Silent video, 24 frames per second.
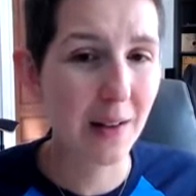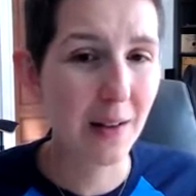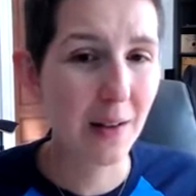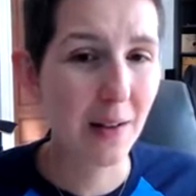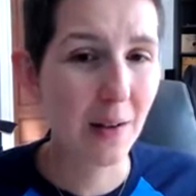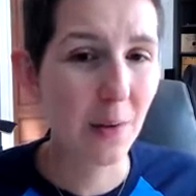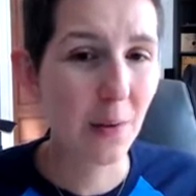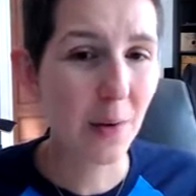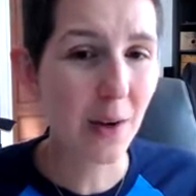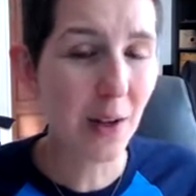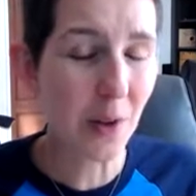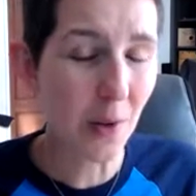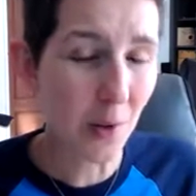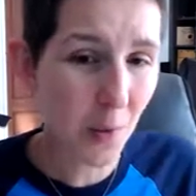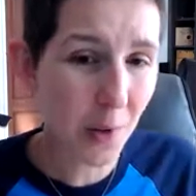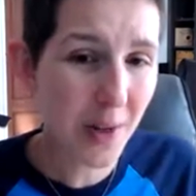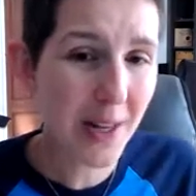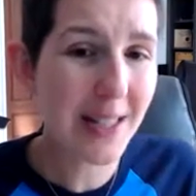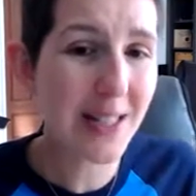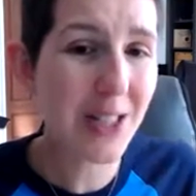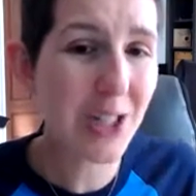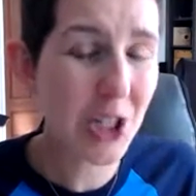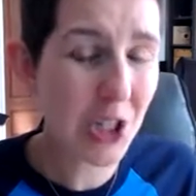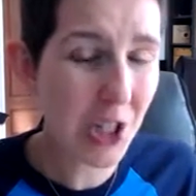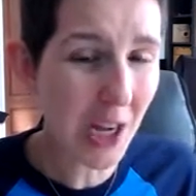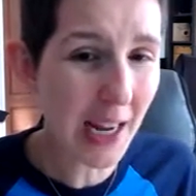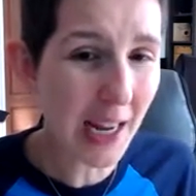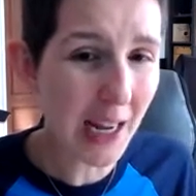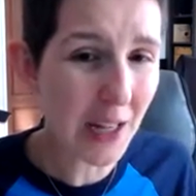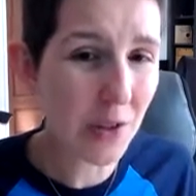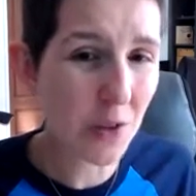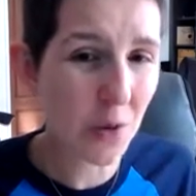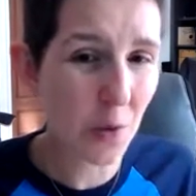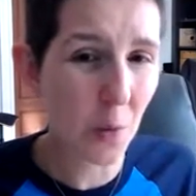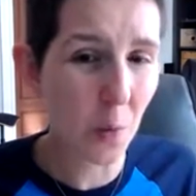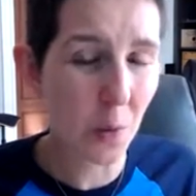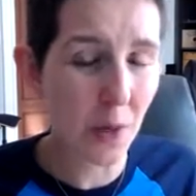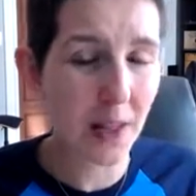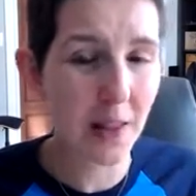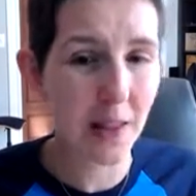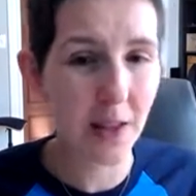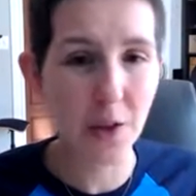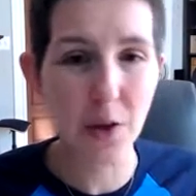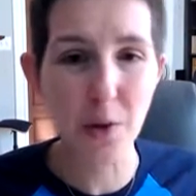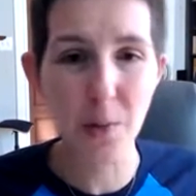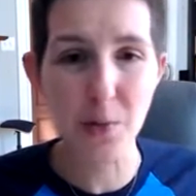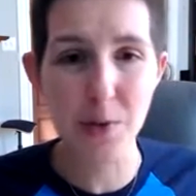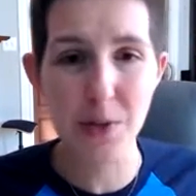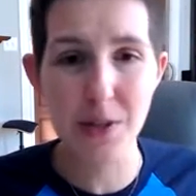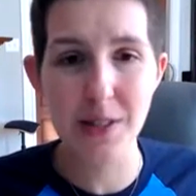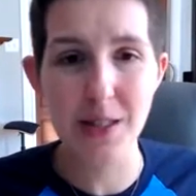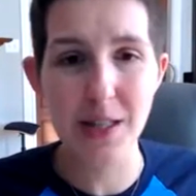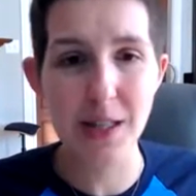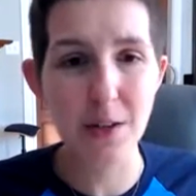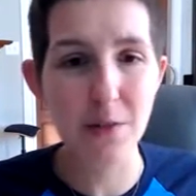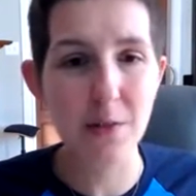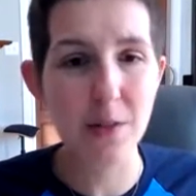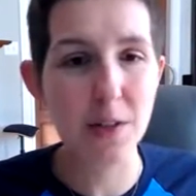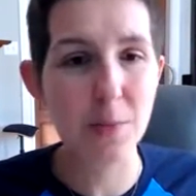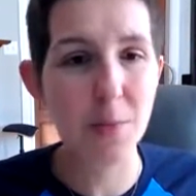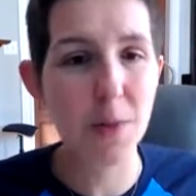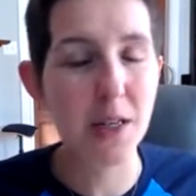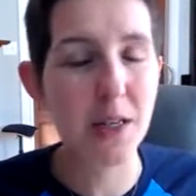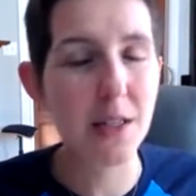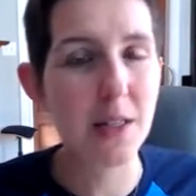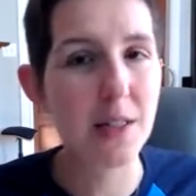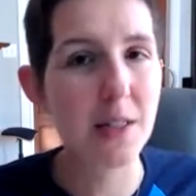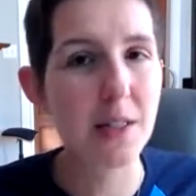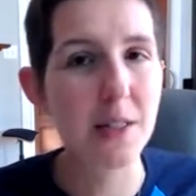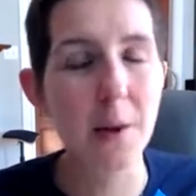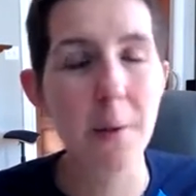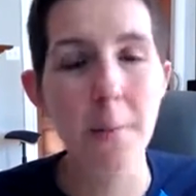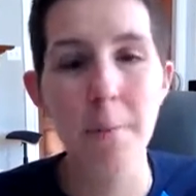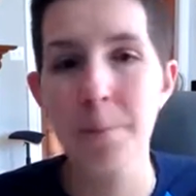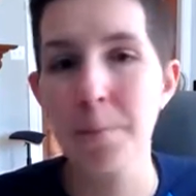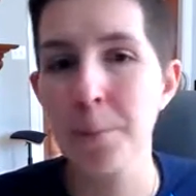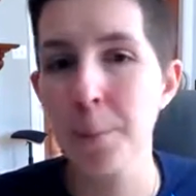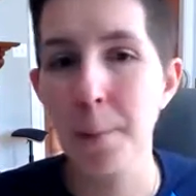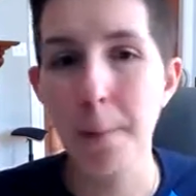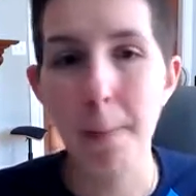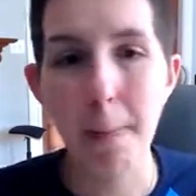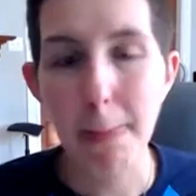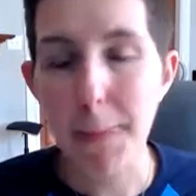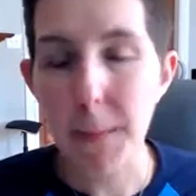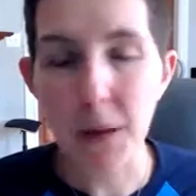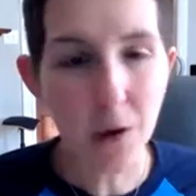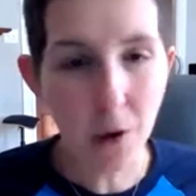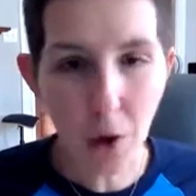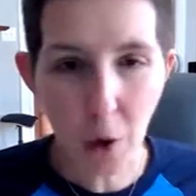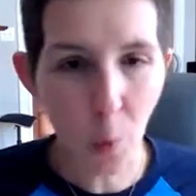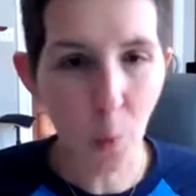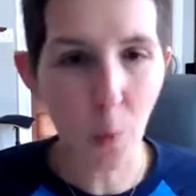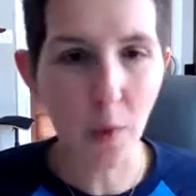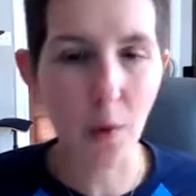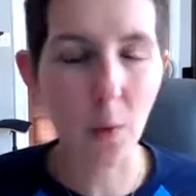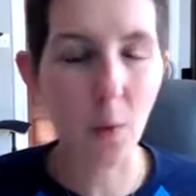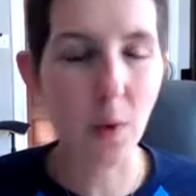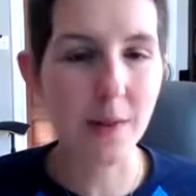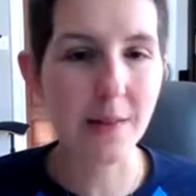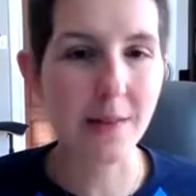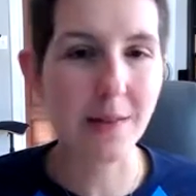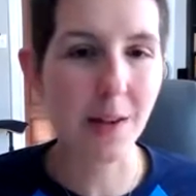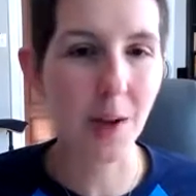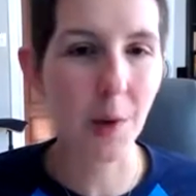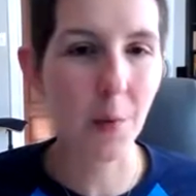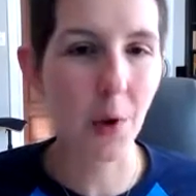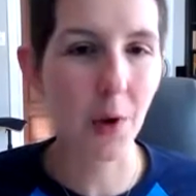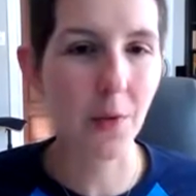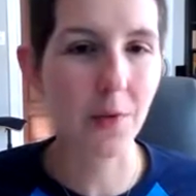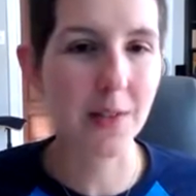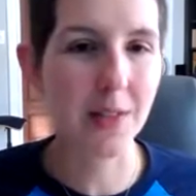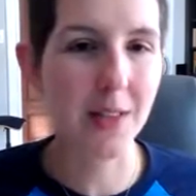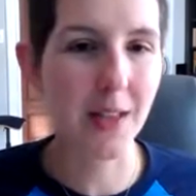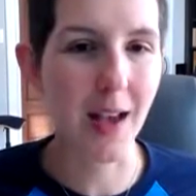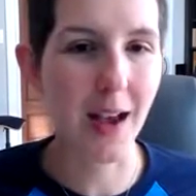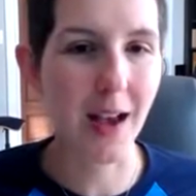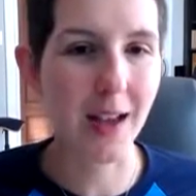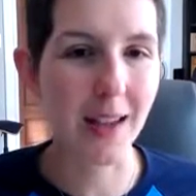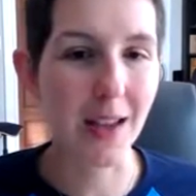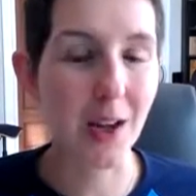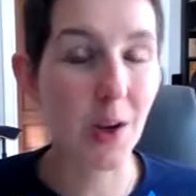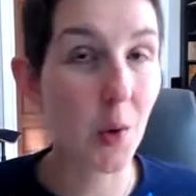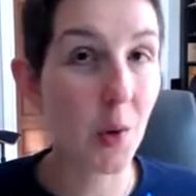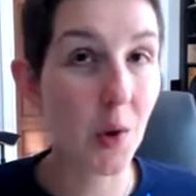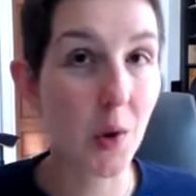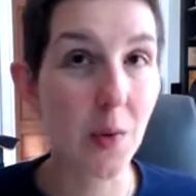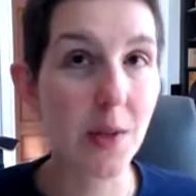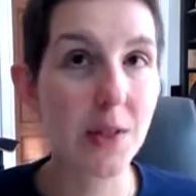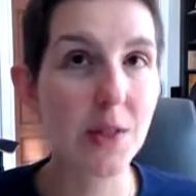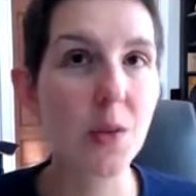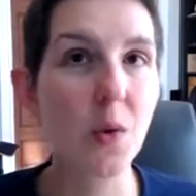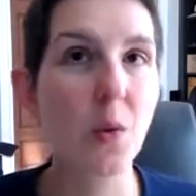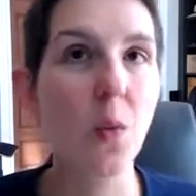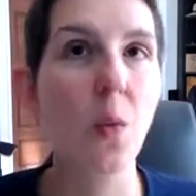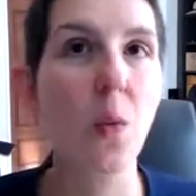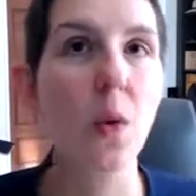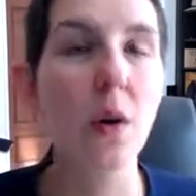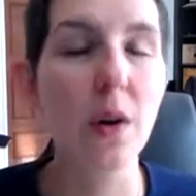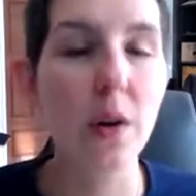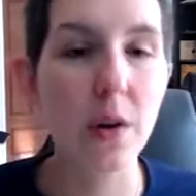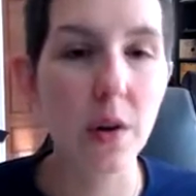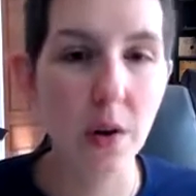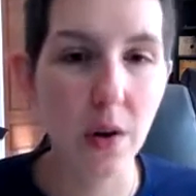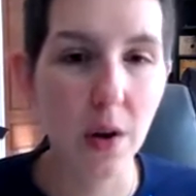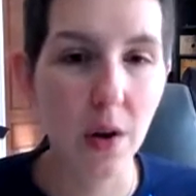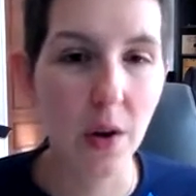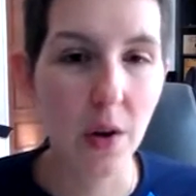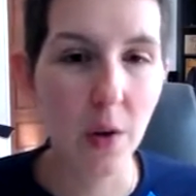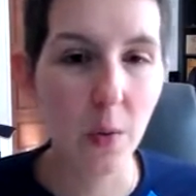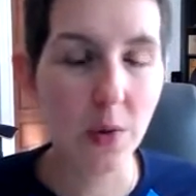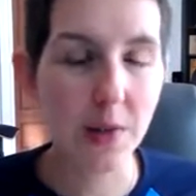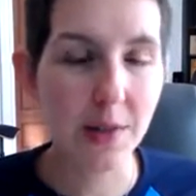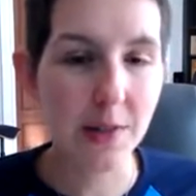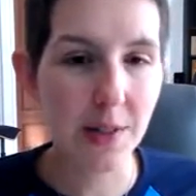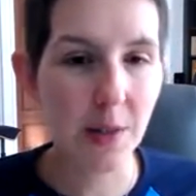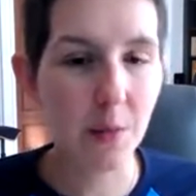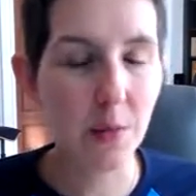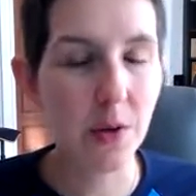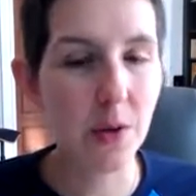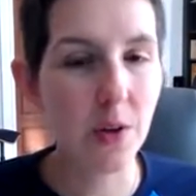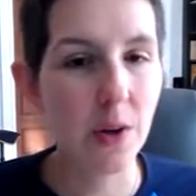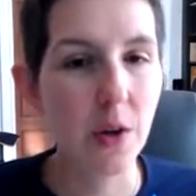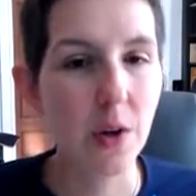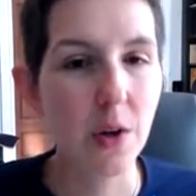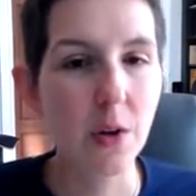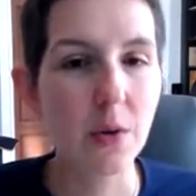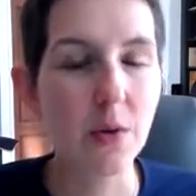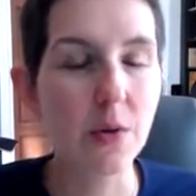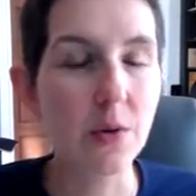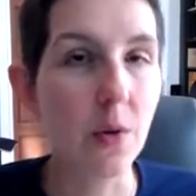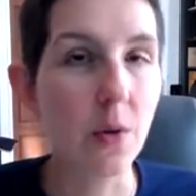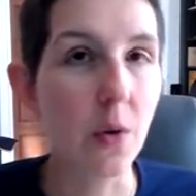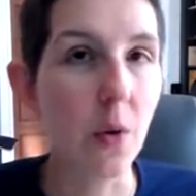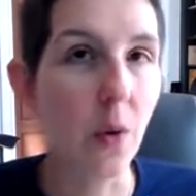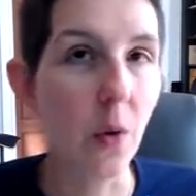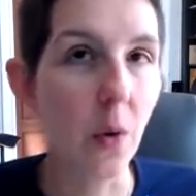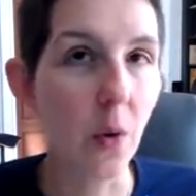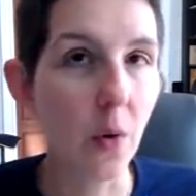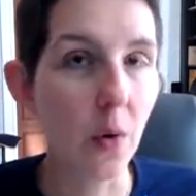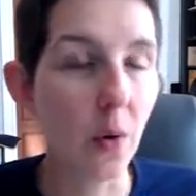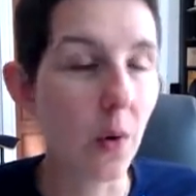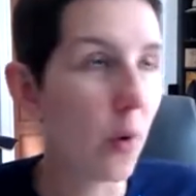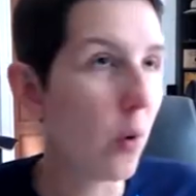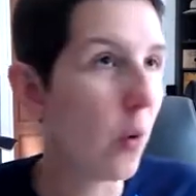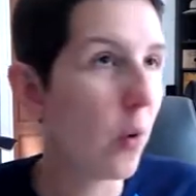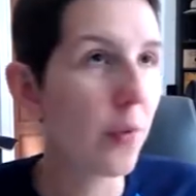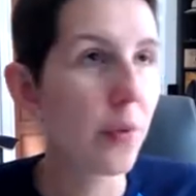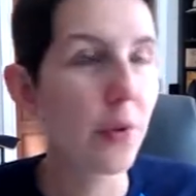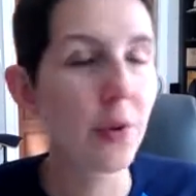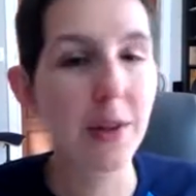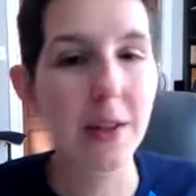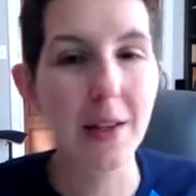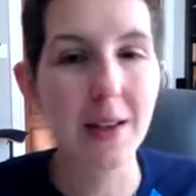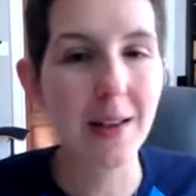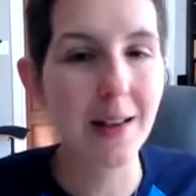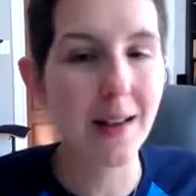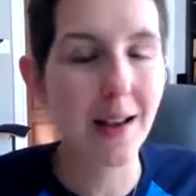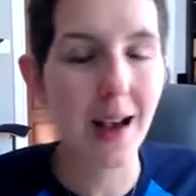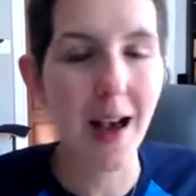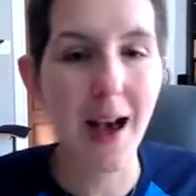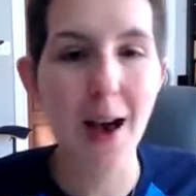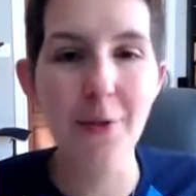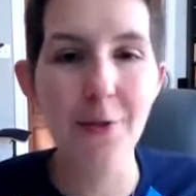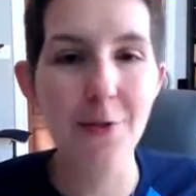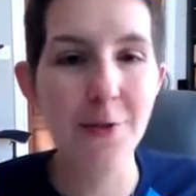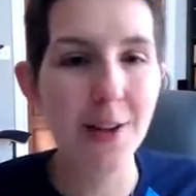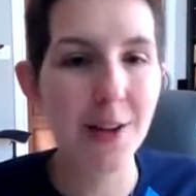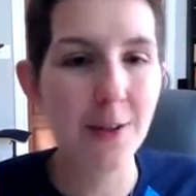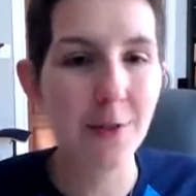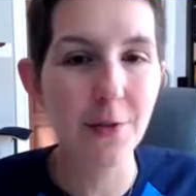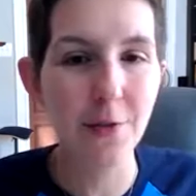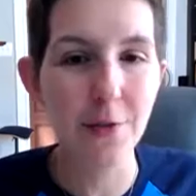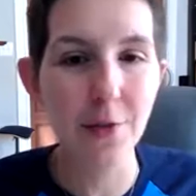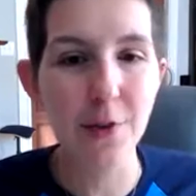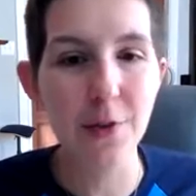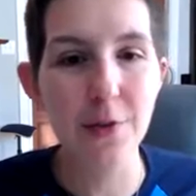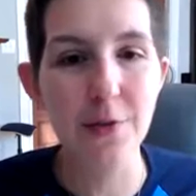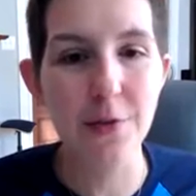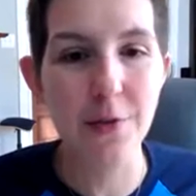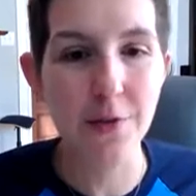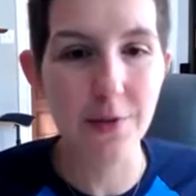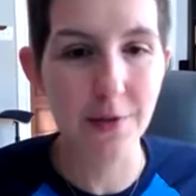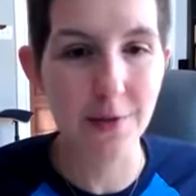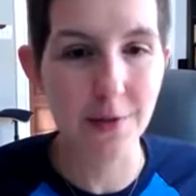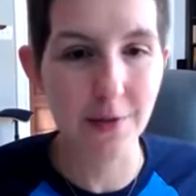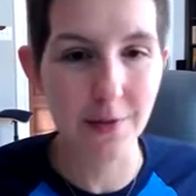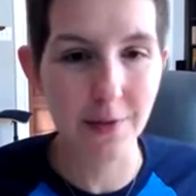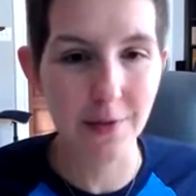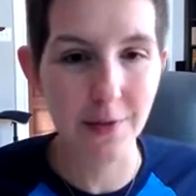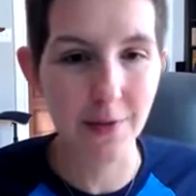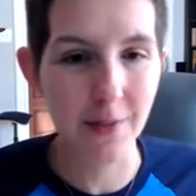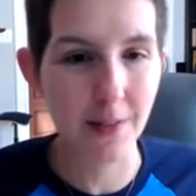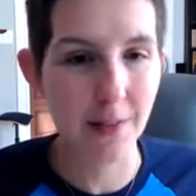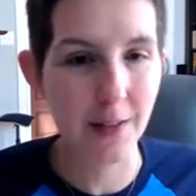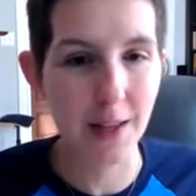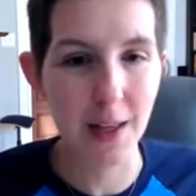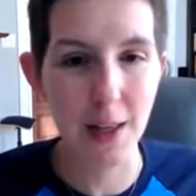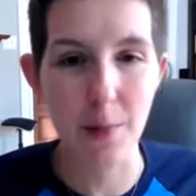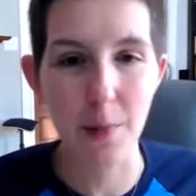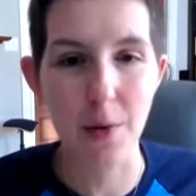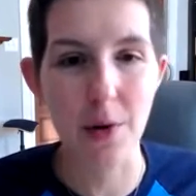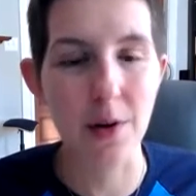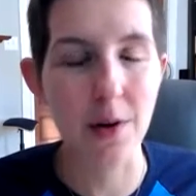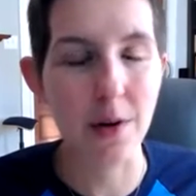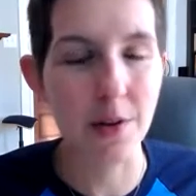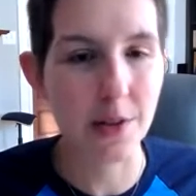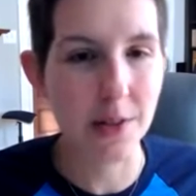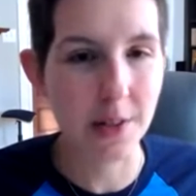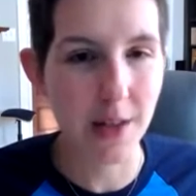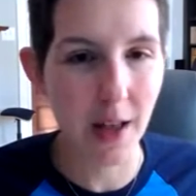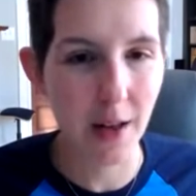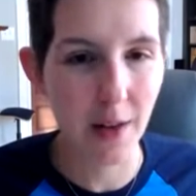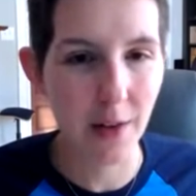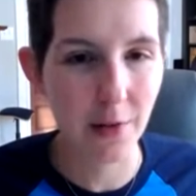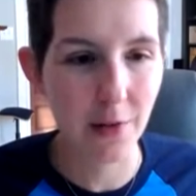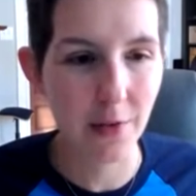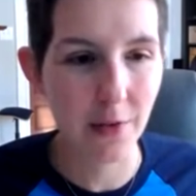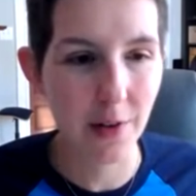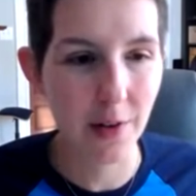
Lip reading: right? You want to change the way that you're perceived, because no one wants to come off as cocky. No one wants to work with someone who's overly confident and full of him or herself.